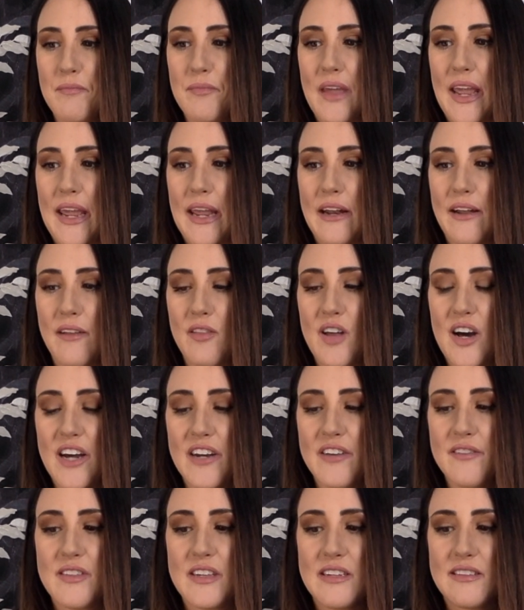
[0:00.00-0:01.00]
And a lot
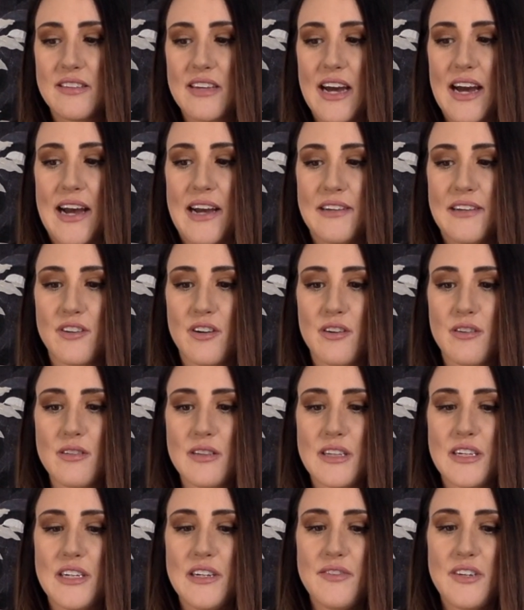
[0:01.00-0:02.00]
of these guys are
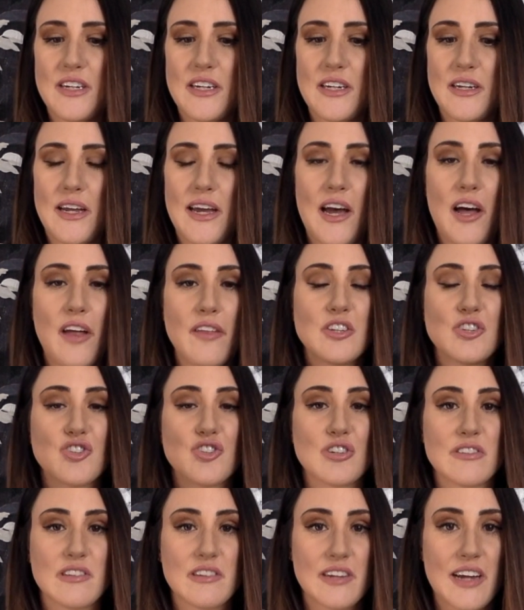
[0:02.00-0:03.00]
leaving health
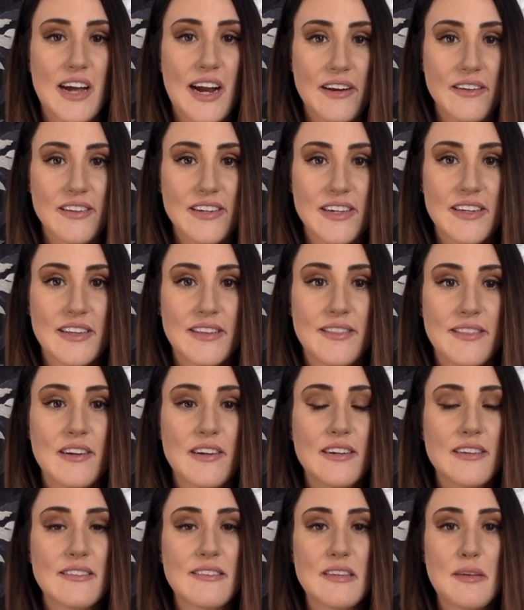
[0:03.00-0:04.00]
insurance entirely.
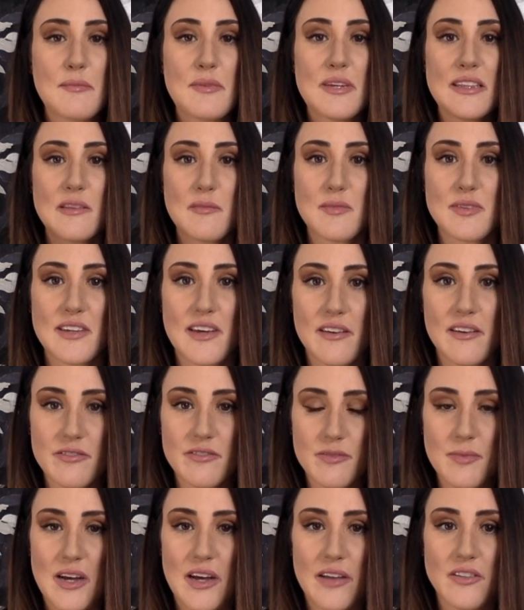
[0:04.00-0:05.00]
They're exempting themselves
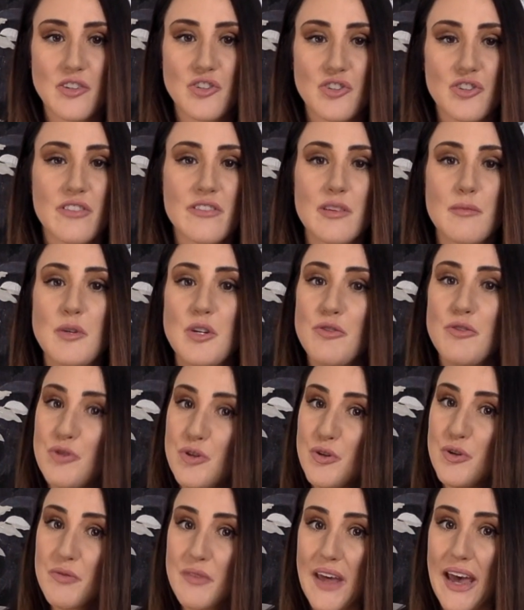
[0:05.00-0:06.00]
from health insurance. And when you
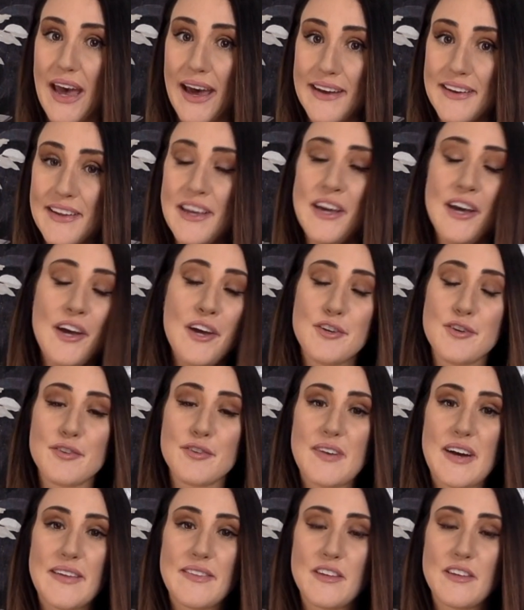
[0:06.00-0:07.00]
do that, you'll
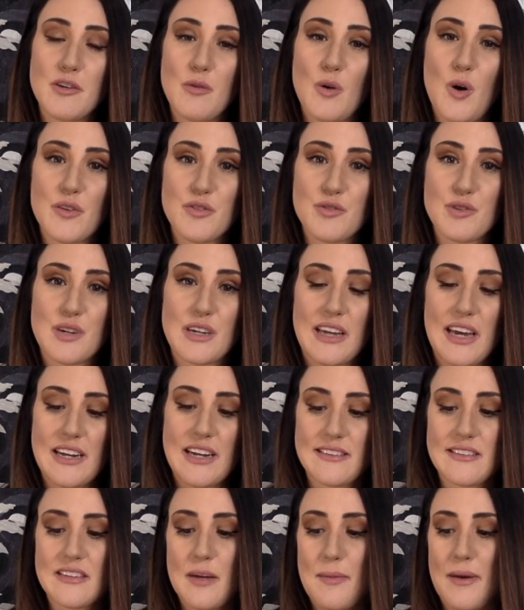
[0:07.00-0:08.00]
find that you also can
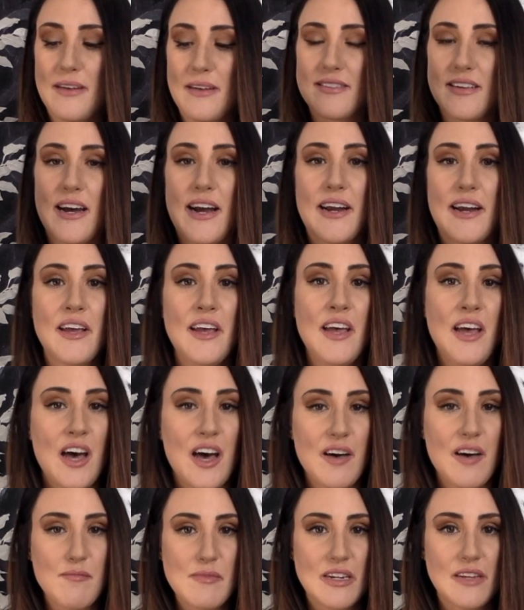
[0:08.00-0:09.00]
kind of step outside
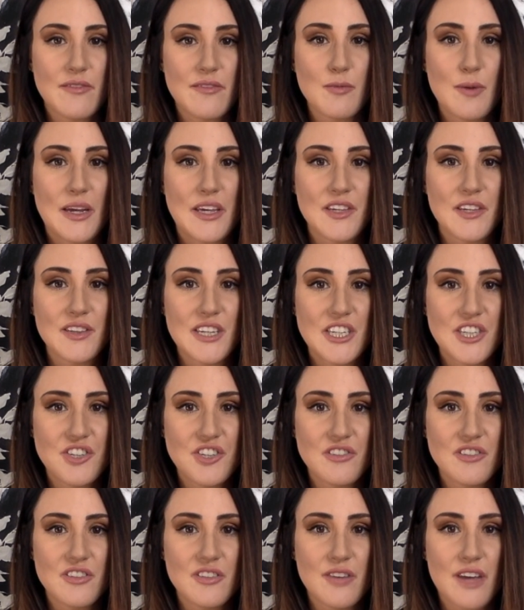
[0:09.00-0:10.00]
of many of the
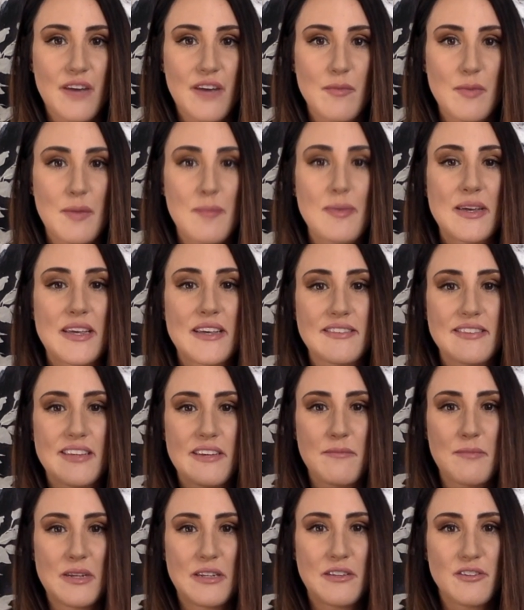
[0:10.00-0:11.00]
regulations of government, because
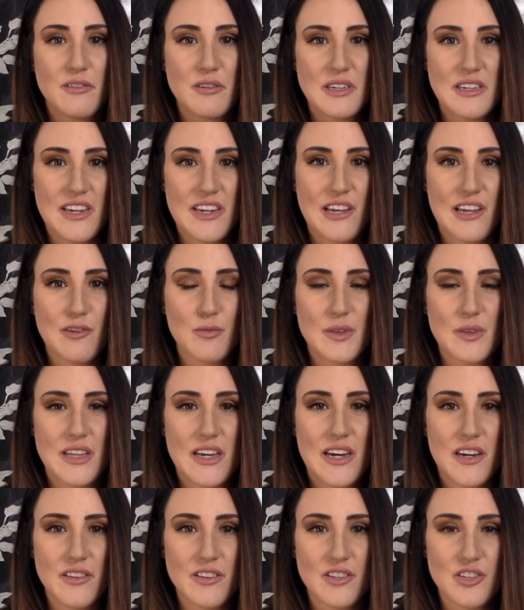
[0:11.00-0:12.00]
they've been so entangled with
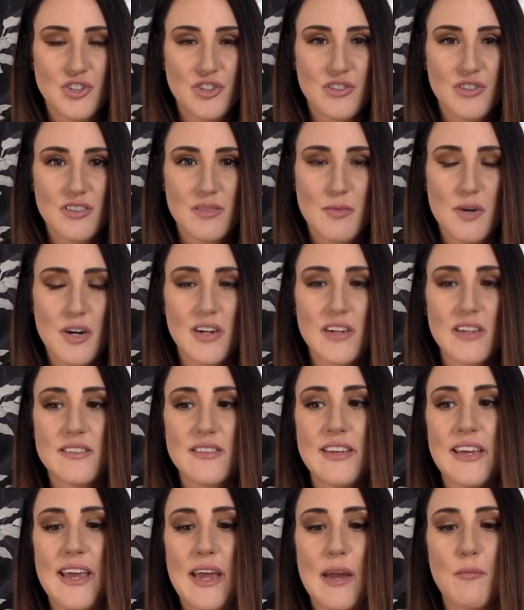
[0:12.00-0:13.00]
the health insurance markets.